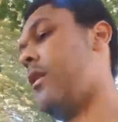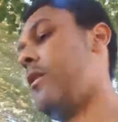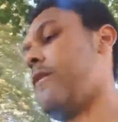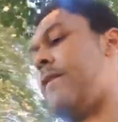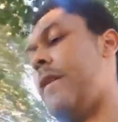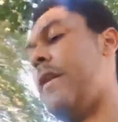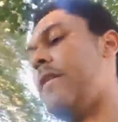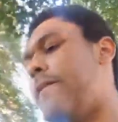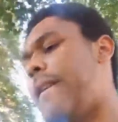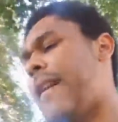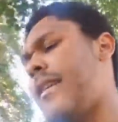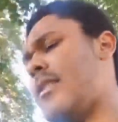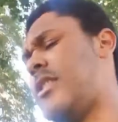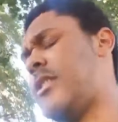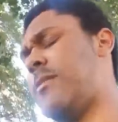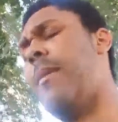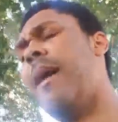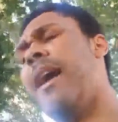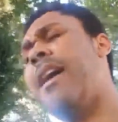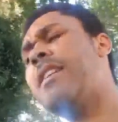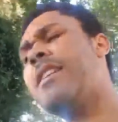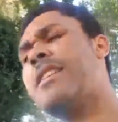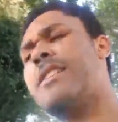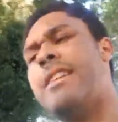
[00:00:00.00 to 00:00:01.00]
Fun fact is,
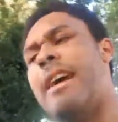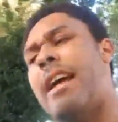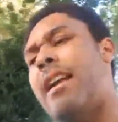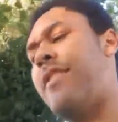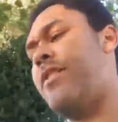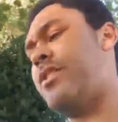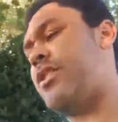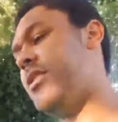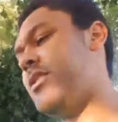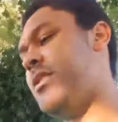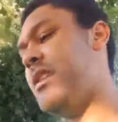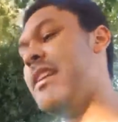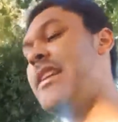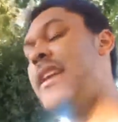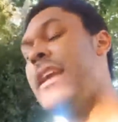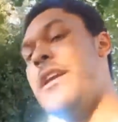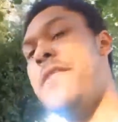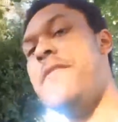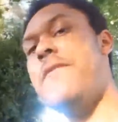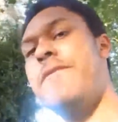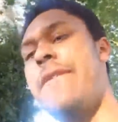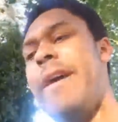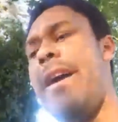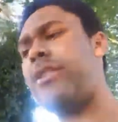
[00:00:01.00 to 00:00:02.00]
my understanding that you did
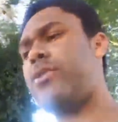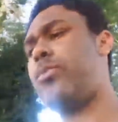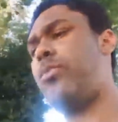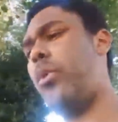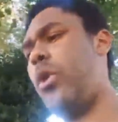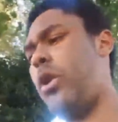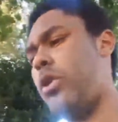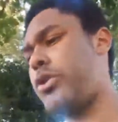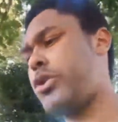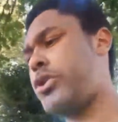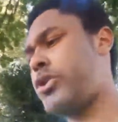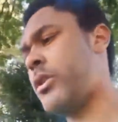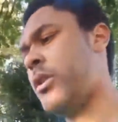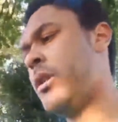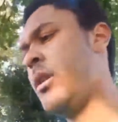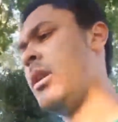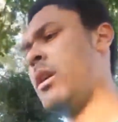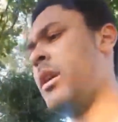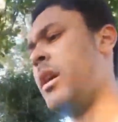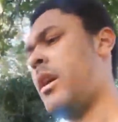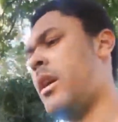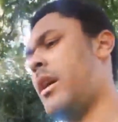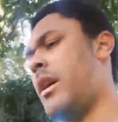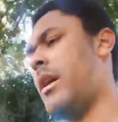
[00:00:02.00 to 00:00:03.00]
in fact watch
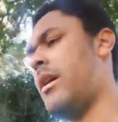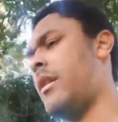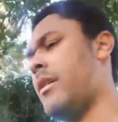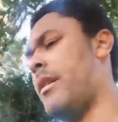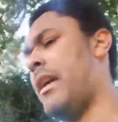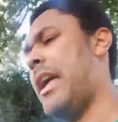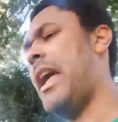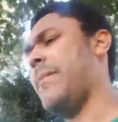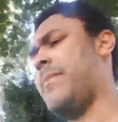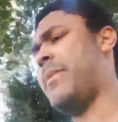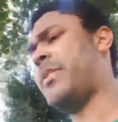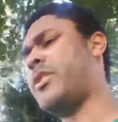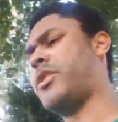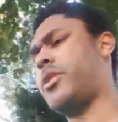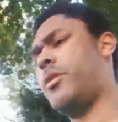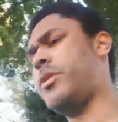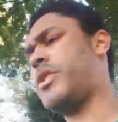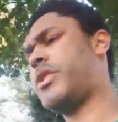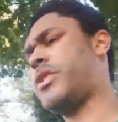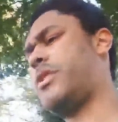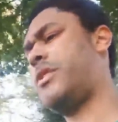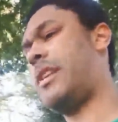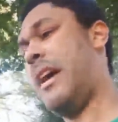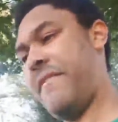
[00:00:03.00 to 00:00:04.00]

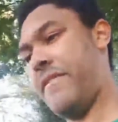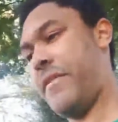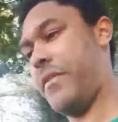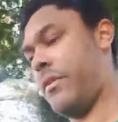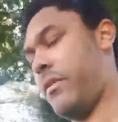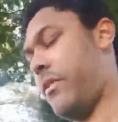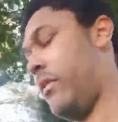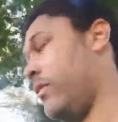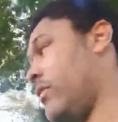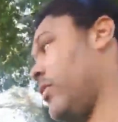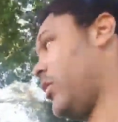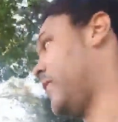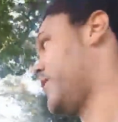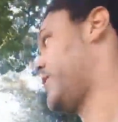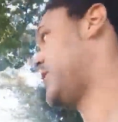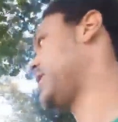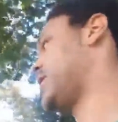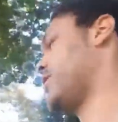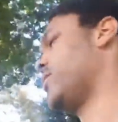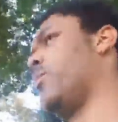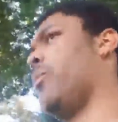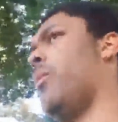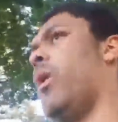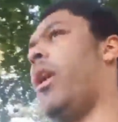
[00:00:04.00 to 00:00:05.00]
episode 7 of
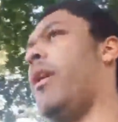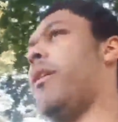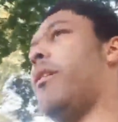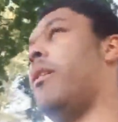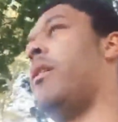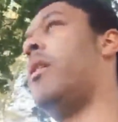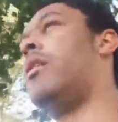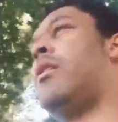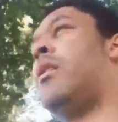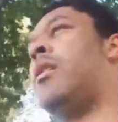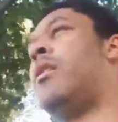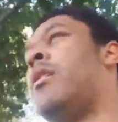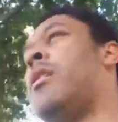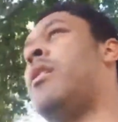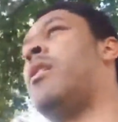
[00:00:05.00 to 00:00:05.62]
season 1.